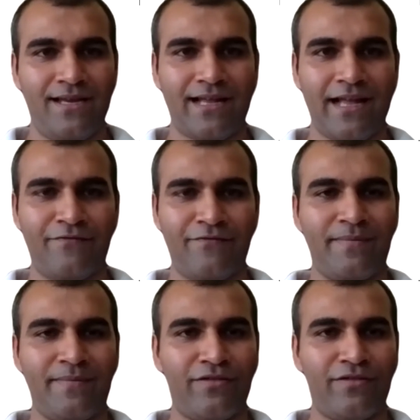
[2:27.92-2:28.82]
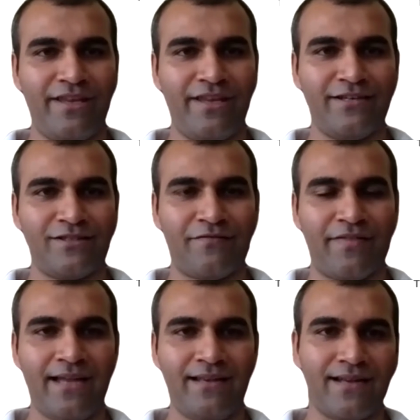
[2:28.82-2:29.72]
After about 3 years of
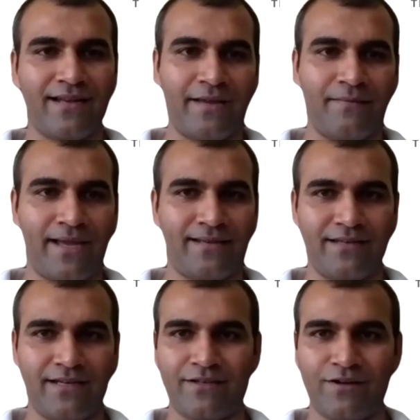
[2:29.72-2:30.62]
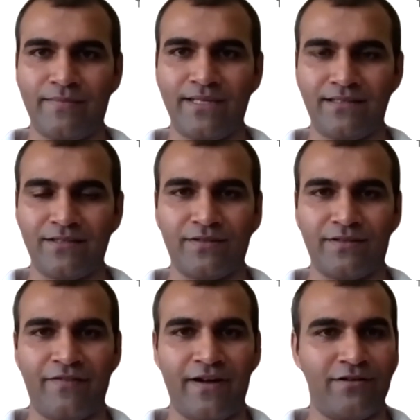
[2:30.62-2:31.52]
that, I met Thomas, who is the
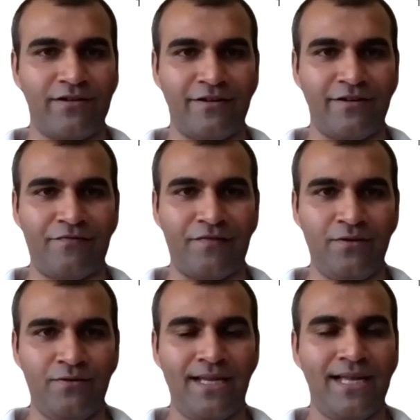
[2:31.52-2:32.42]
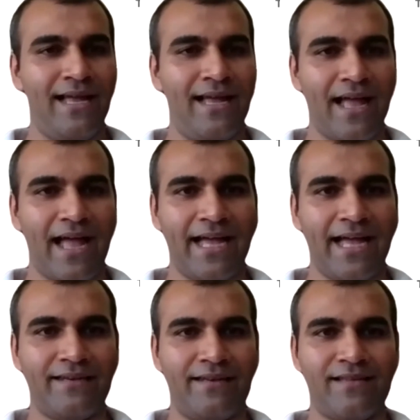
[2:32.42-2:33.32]
founder of Flow,
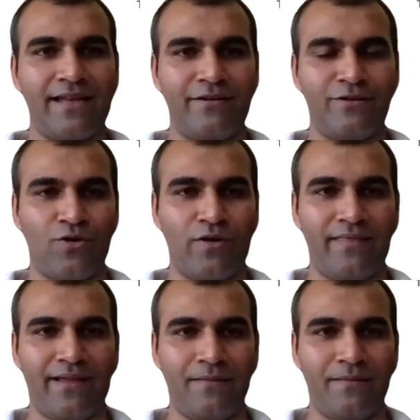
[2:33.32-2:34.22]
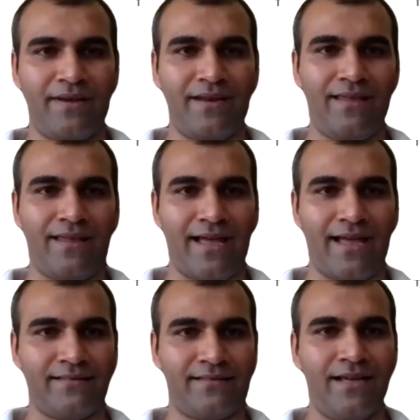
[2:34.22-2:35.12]
and decided to join the company
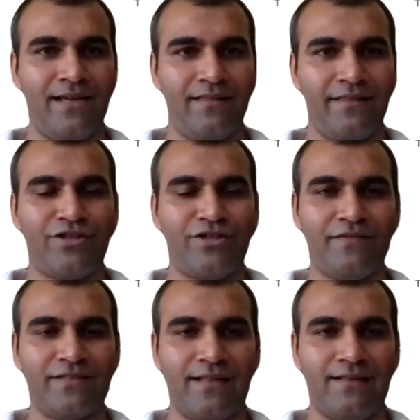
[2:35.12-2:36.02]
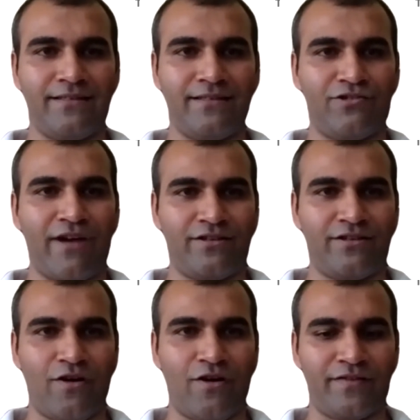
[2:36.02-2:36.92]
as the Chief Sales and
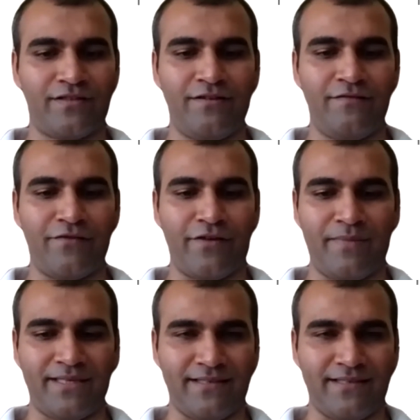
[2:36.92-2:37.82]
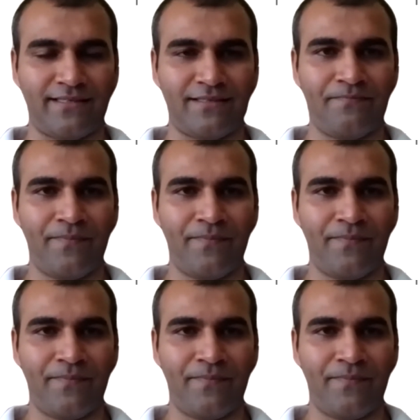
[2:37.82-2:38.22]
Strategy Officer for the business.